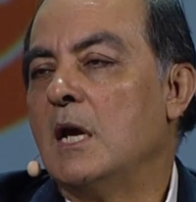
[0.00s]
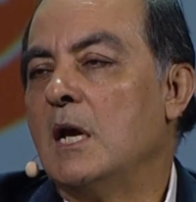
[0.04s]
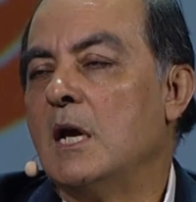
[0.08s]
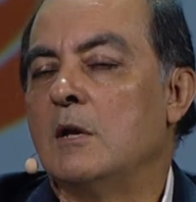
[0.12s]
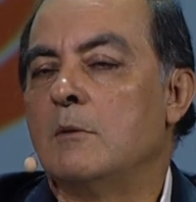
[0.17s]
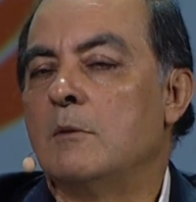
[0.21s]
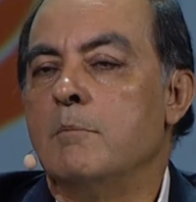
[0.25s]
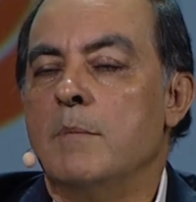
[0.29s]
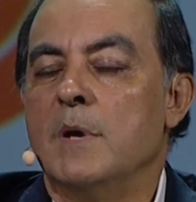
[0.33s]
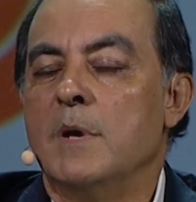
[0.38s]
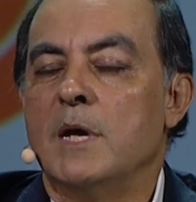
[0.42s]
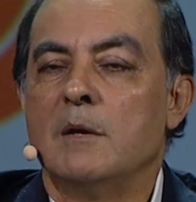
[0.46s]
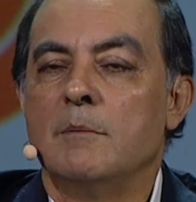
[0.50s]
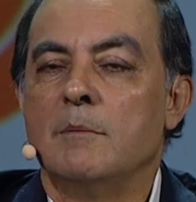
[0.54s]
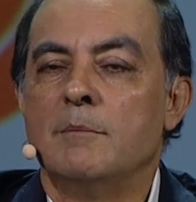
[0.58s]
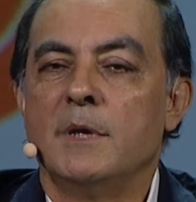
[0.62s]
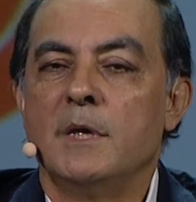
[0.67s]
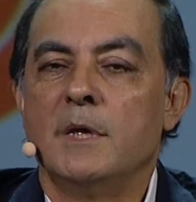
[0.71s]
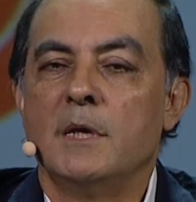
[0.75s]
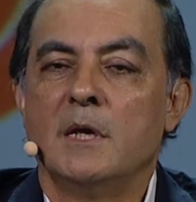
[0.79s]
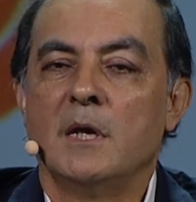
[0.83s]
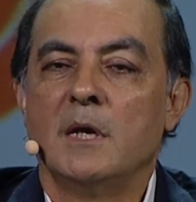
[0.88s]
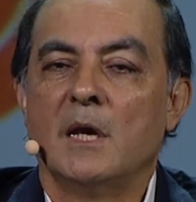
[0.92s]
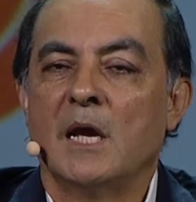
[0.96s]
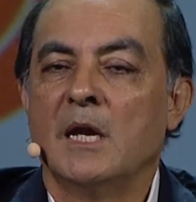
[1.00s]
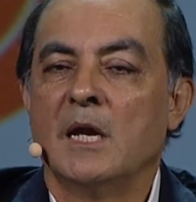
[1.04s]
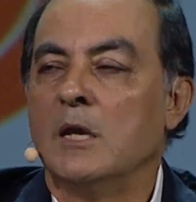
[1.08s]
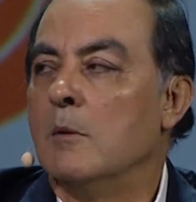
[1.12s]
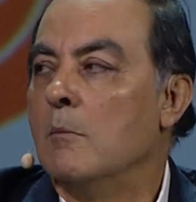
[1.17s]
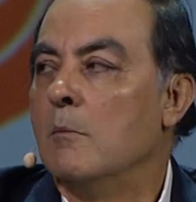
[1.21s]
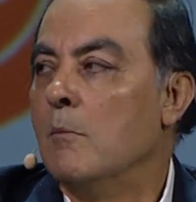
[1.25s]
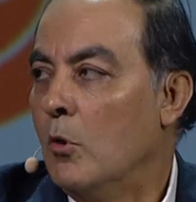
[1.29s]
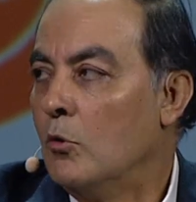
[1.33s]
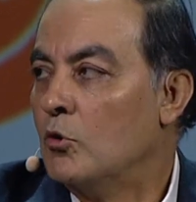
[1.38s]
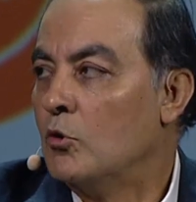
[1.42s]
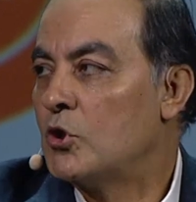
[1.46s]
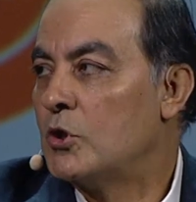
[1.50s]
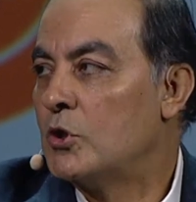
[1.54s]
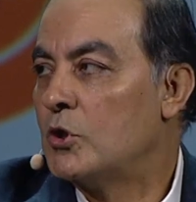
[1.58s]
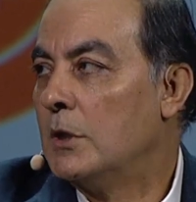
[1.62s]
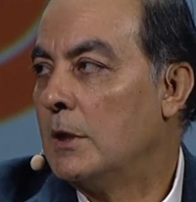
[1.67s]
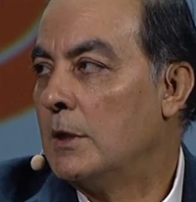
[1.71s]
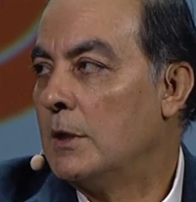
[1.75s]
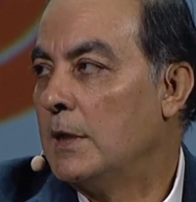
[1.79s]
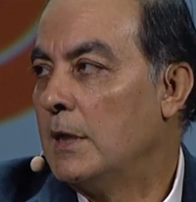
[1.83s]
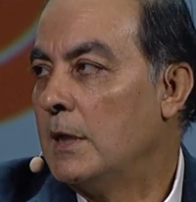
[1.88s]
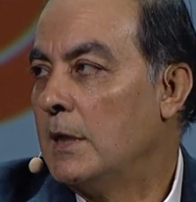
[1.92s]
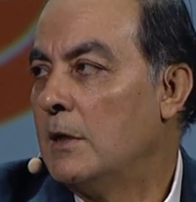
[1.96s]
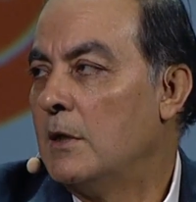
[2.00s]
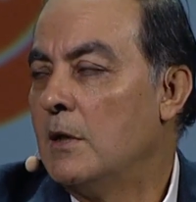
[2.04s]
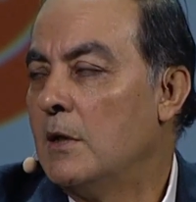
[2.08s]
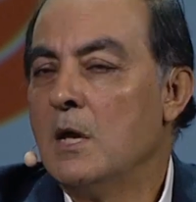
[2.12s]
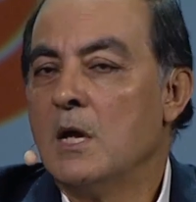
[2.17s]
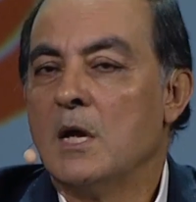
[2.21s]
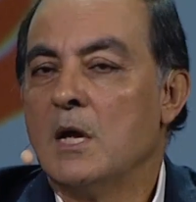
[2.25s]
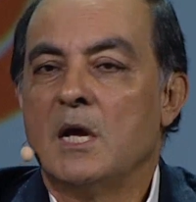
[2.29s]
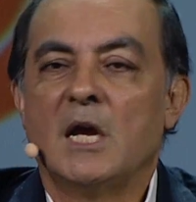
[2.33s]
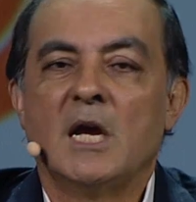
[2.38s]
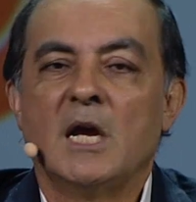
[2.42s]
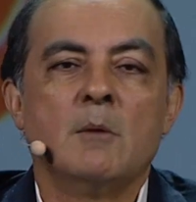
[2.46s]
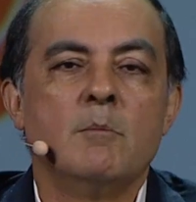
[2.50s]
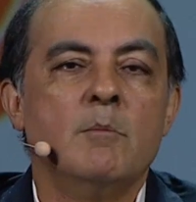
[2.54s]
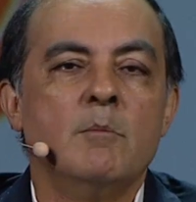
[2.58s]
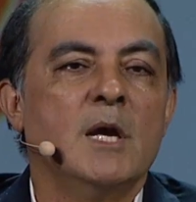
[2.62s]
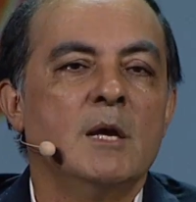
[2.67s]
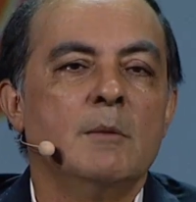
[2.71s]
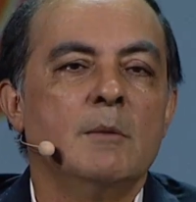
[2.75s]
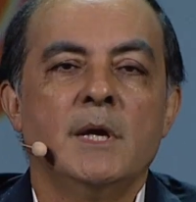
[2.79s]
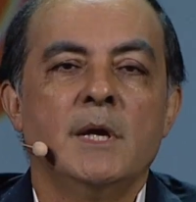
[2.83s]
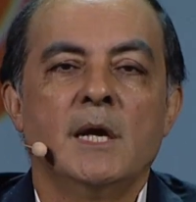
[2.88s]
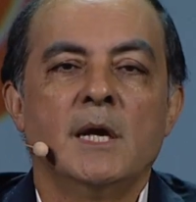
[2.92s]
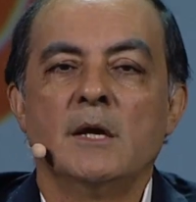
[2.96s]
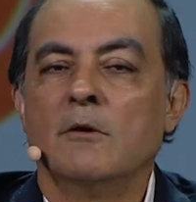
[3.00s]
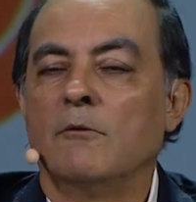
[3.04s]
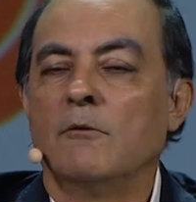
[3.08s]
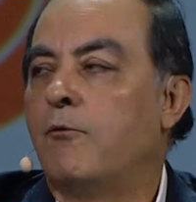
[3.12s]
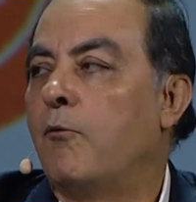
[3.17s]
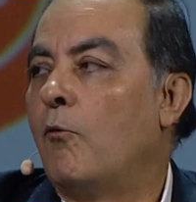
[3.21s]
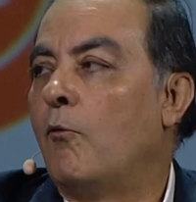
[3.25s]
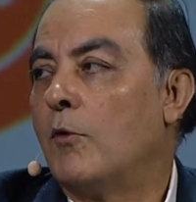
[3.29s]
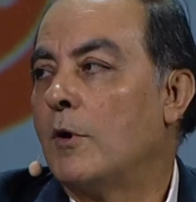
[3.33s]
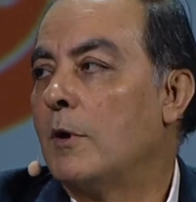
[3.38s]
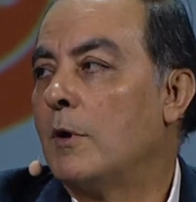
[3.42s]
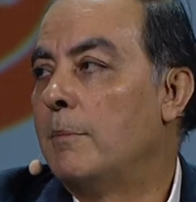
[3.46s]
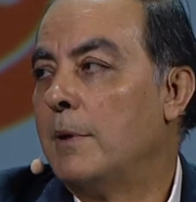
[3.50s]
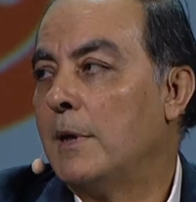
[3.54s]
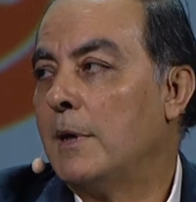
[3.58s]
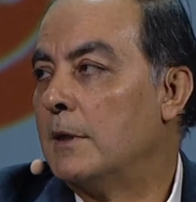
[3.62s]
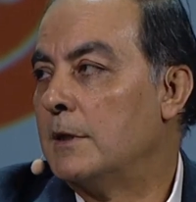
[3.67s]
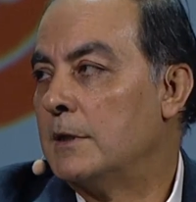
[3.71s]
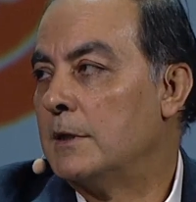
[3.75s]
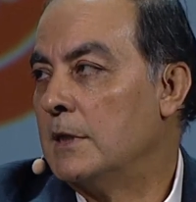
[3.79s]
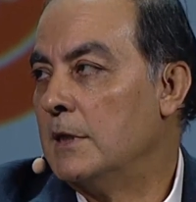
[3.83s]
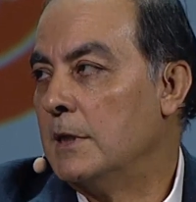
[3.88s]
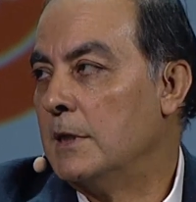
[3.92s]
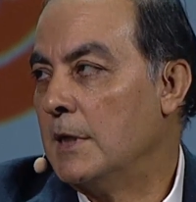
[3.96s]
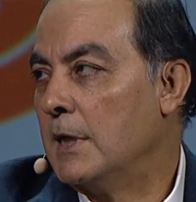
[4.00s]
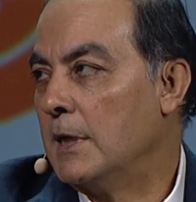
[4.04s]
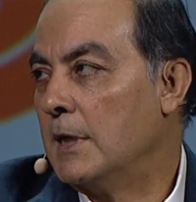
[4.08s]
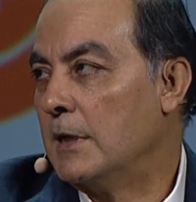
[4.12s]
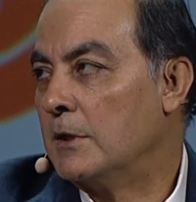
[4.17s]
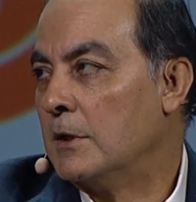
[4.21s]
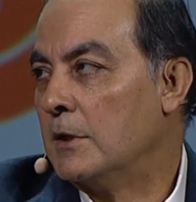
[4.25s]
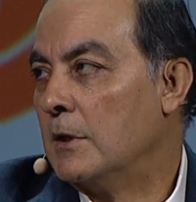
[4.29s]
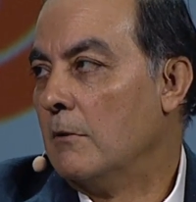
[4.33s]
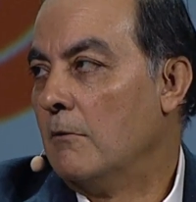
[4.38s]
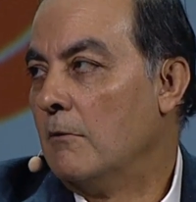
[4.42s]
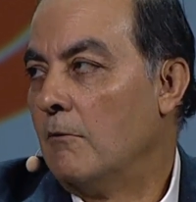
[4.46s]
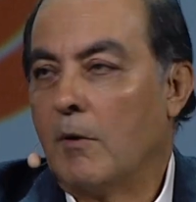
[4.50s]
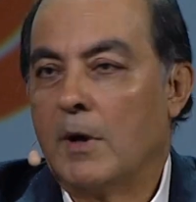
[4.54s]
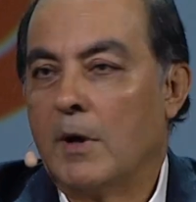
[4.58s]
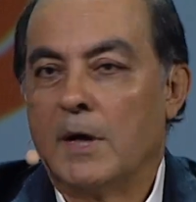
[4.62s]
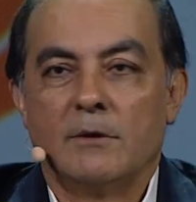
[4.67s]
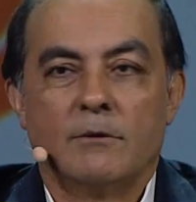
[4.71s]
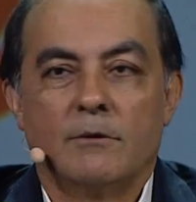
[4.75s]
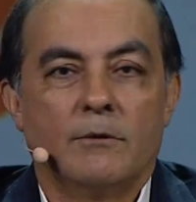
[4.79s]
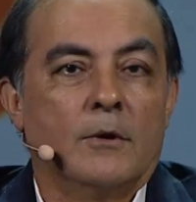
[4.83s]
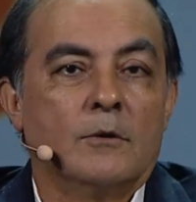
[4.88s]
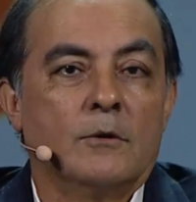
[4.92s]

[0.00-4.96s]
it may be an emotional need, it may be an affordability need, right?